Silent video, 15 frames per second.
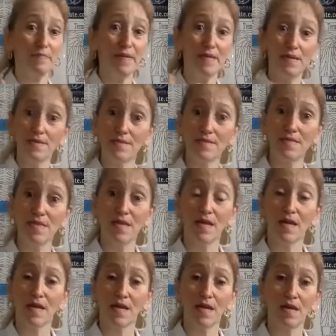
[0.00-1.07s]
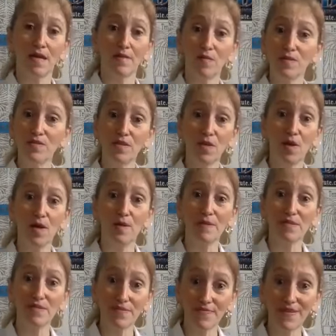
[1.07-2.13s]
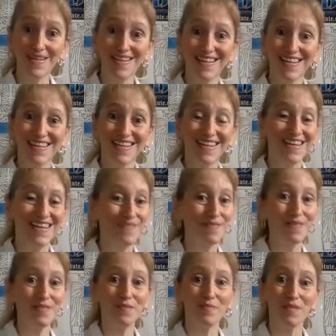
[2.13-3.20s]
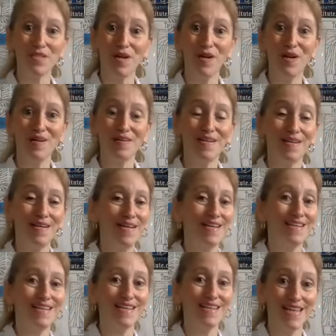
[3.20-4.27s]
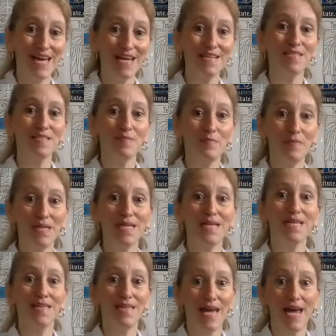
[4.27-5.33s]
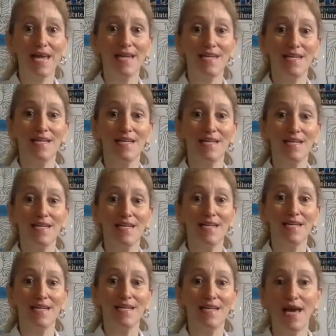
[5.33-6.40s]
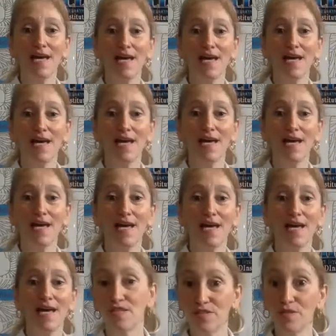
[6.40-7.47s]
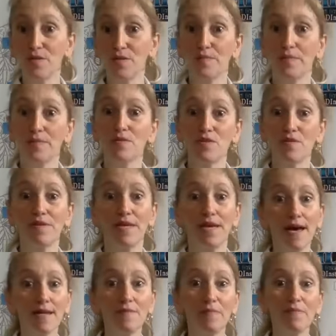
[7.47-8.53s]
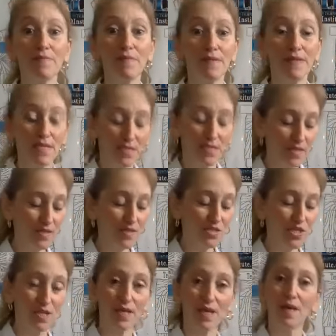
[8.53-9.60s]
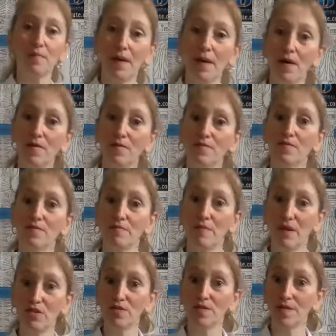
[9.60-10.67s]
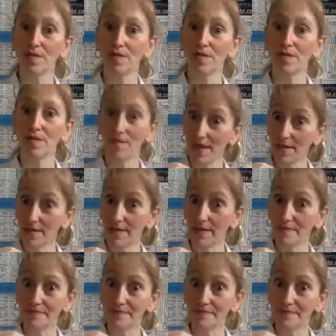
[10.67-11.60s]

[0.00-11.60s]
because once a garment's fitted, if it's returned, that is money that they cannot afford to consume. So we got to be really diligent about measuring correctly.